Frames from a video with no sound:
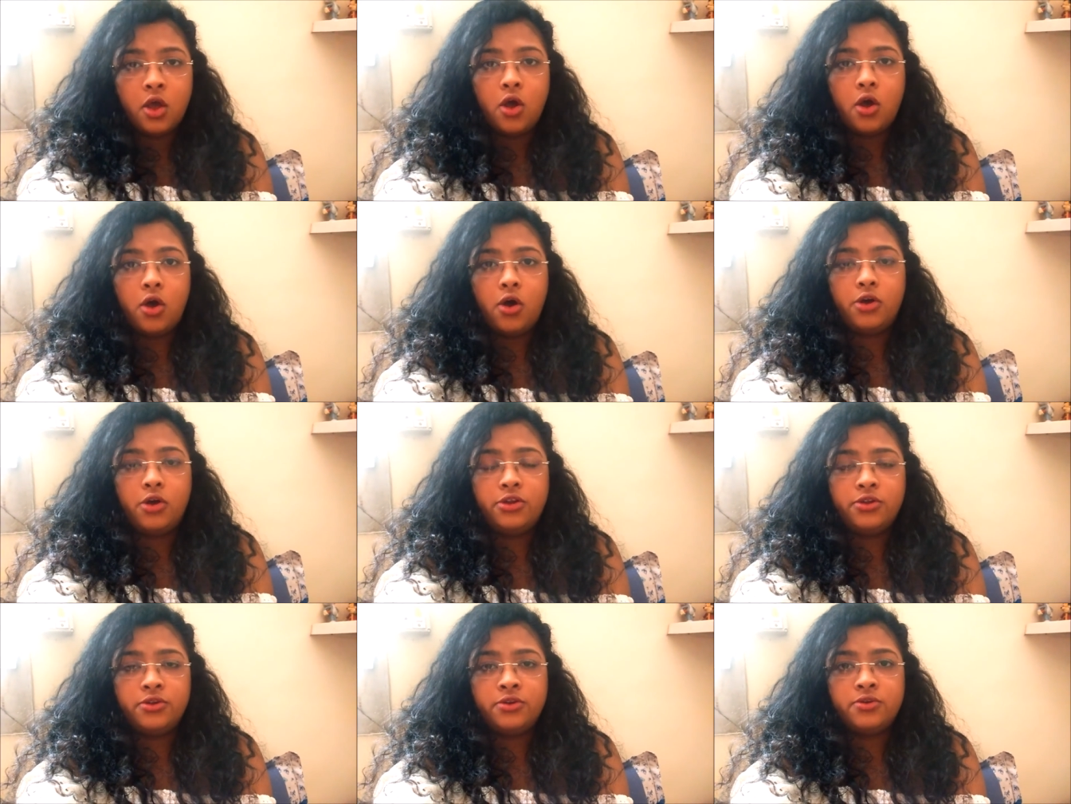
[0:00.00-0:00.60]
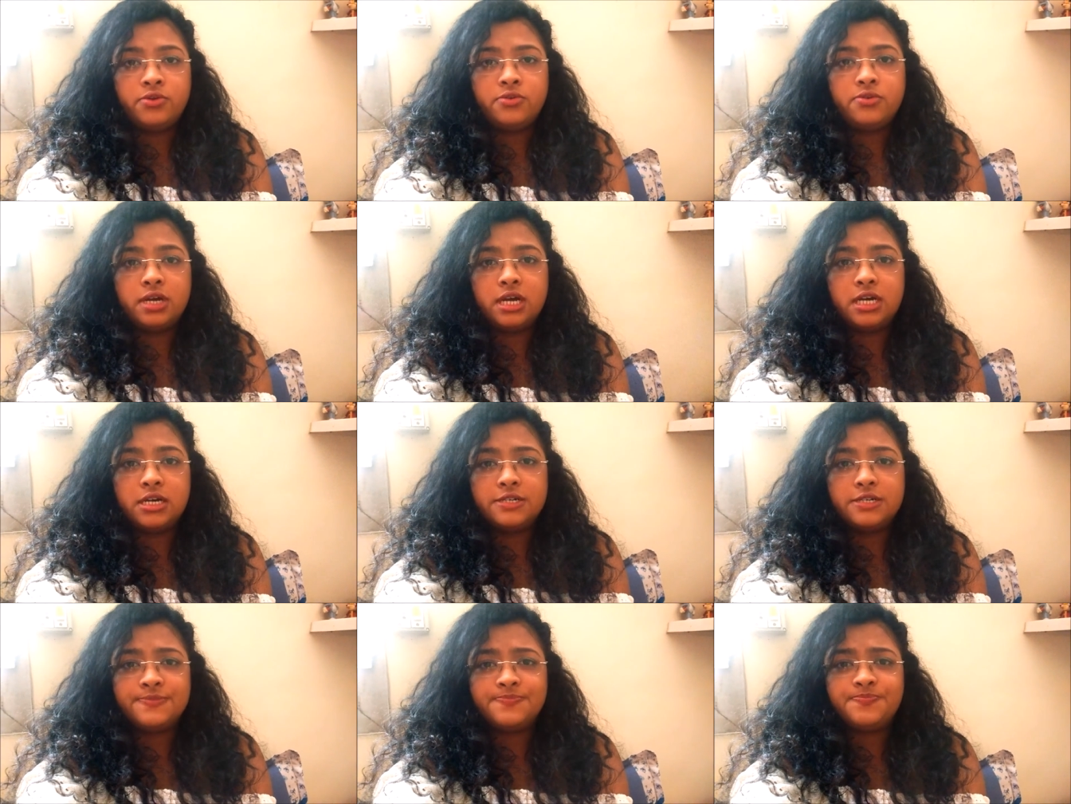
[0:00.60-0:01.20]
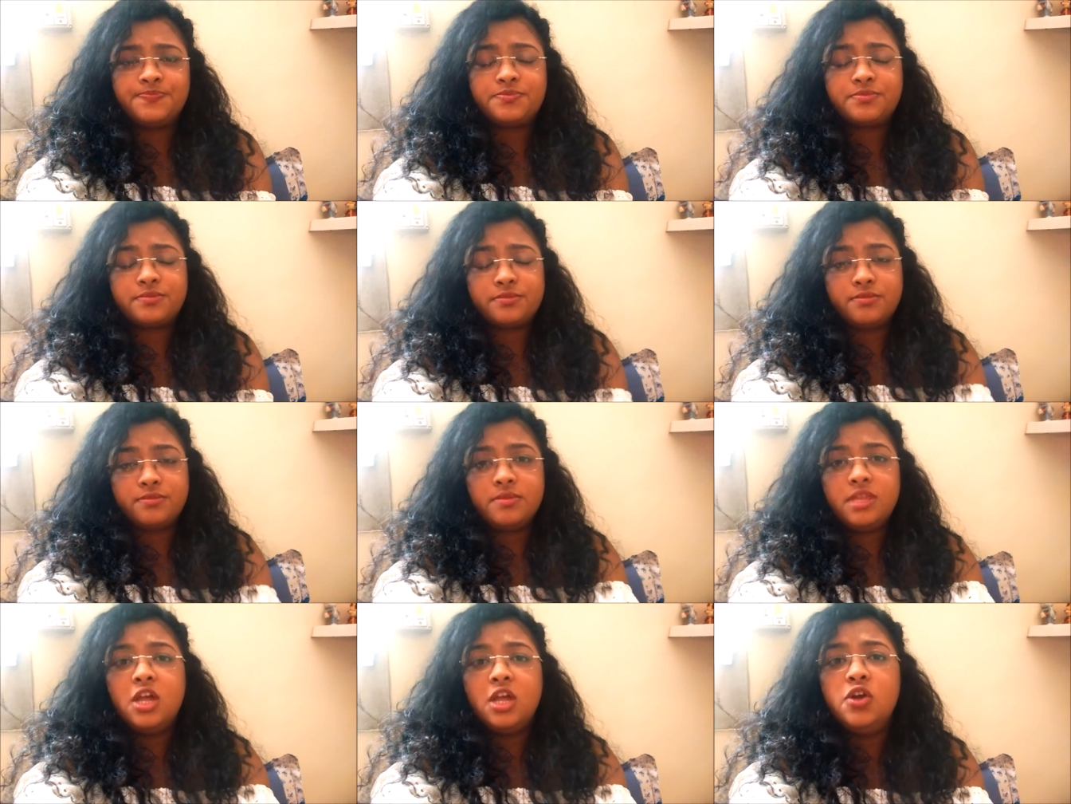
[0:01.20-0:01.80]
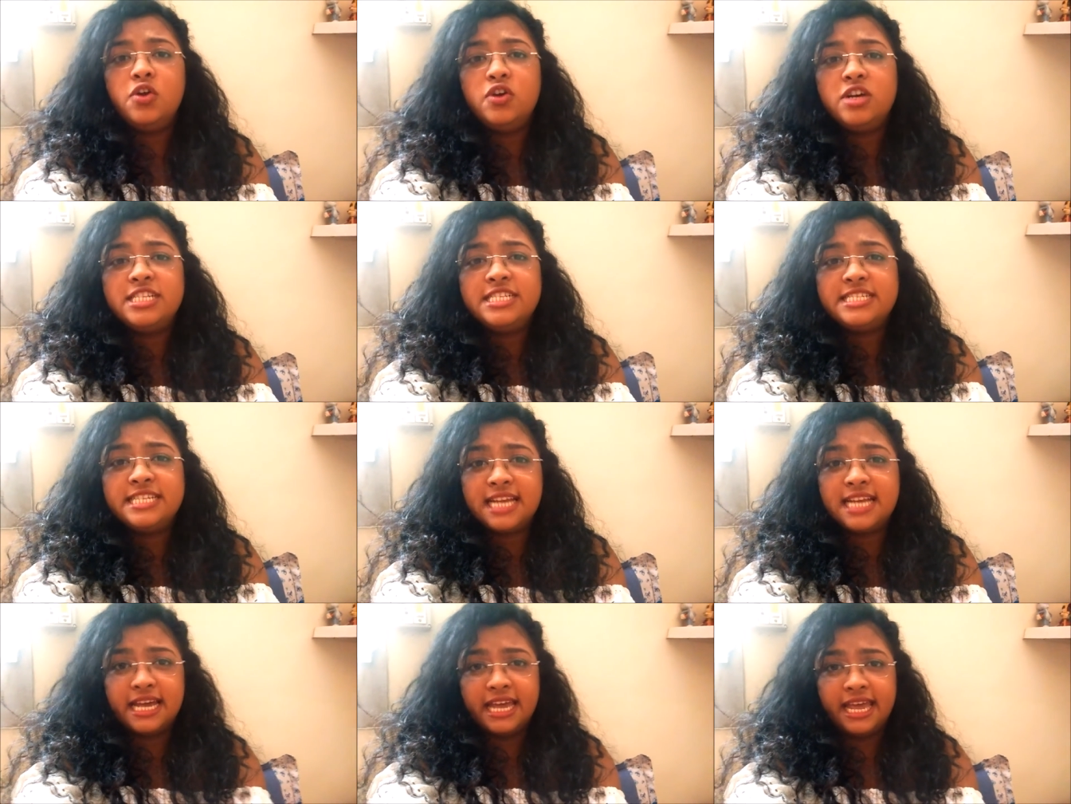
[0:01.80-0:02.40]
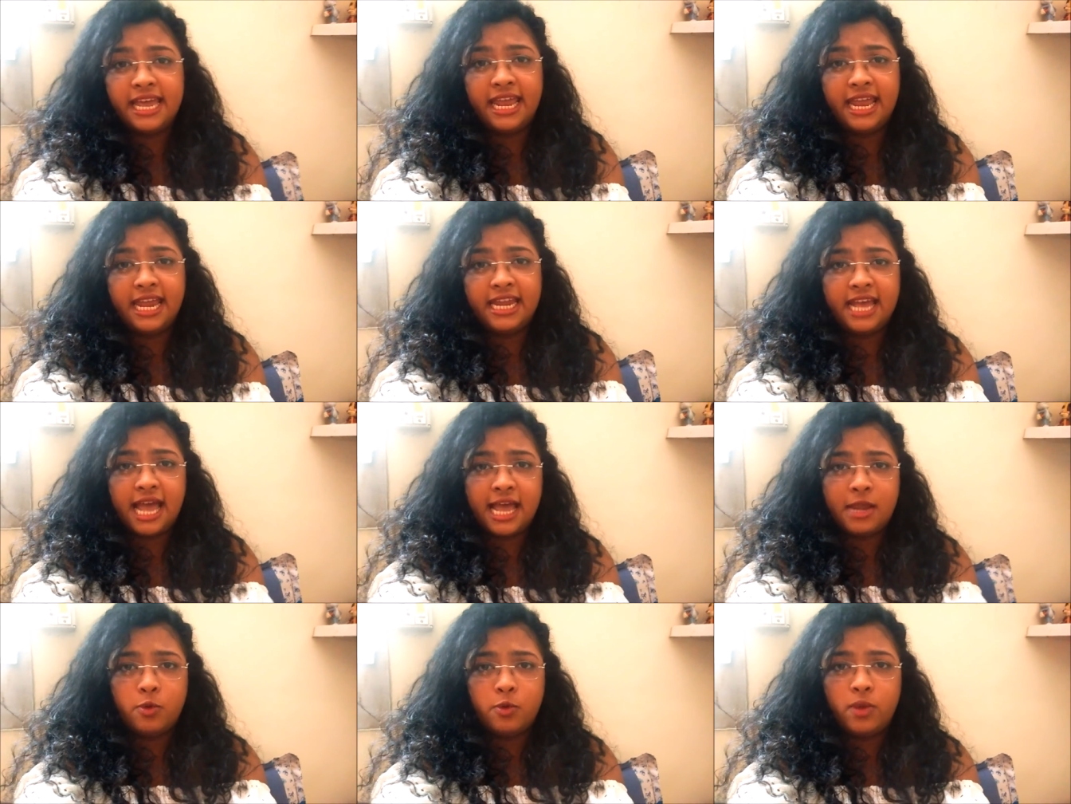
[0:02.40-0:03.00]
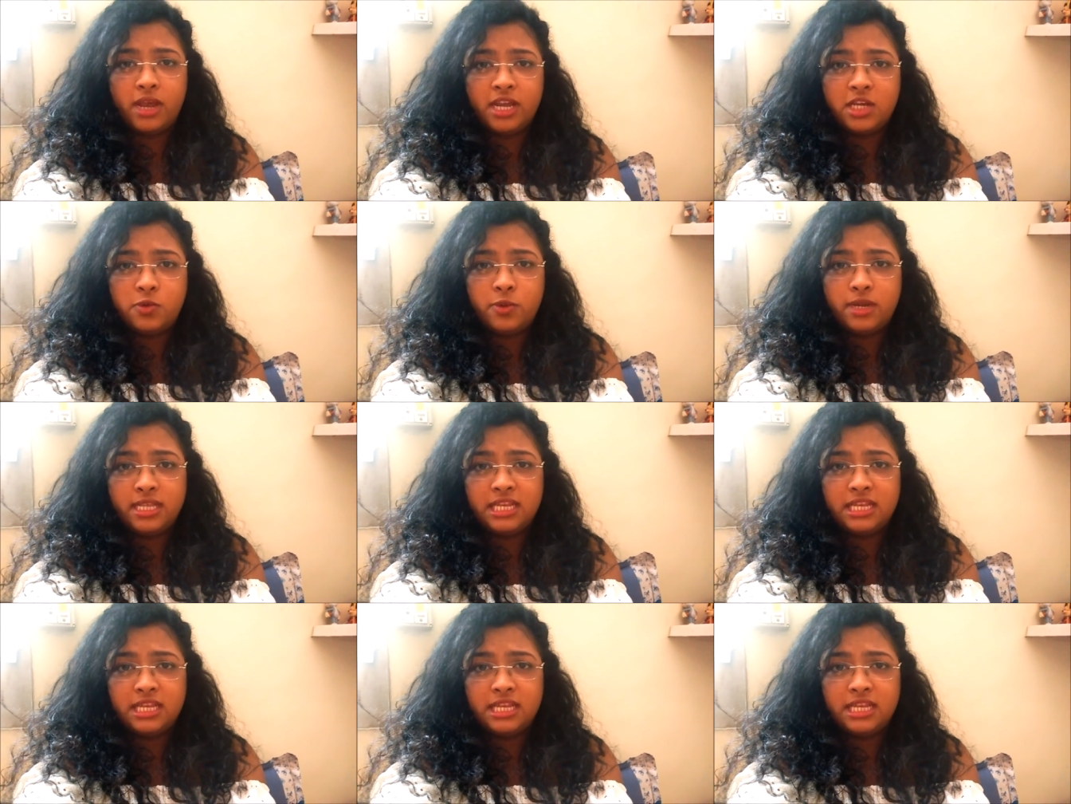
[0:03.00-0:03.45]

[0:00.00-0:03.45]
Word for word: or go a little ahead and wait where